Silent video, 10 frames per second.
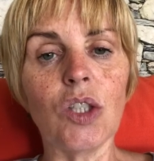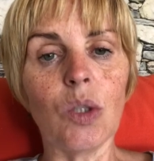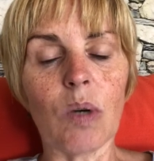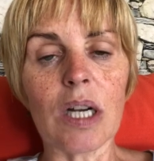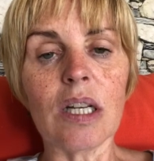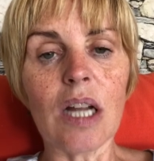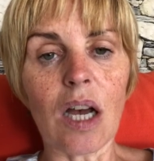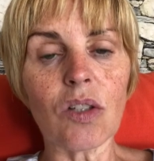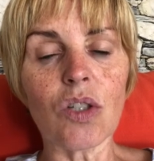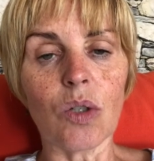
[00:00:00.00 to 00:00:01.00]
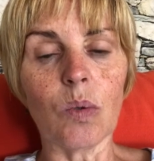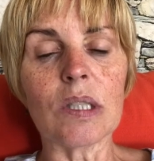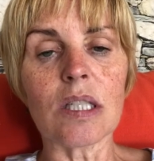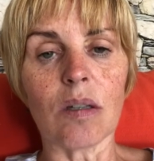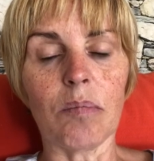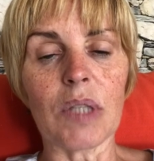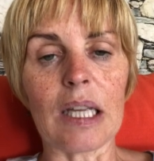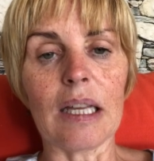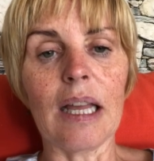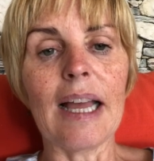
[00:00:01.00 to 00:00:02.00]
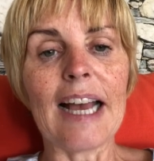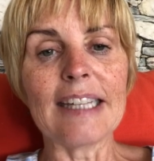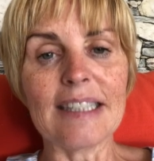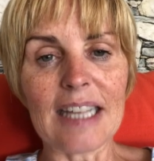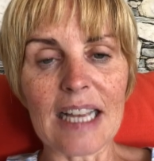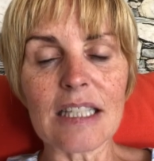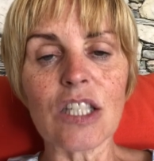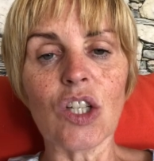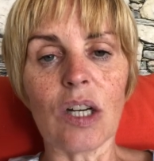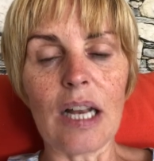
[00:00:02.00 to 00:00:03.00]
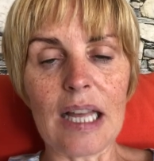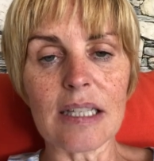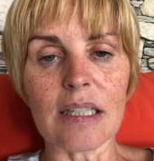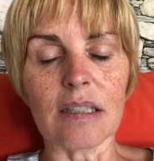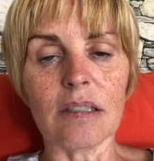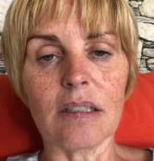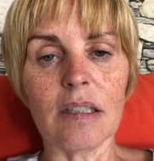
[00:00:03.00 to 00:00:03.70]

You are not doing something, and that's your lesson.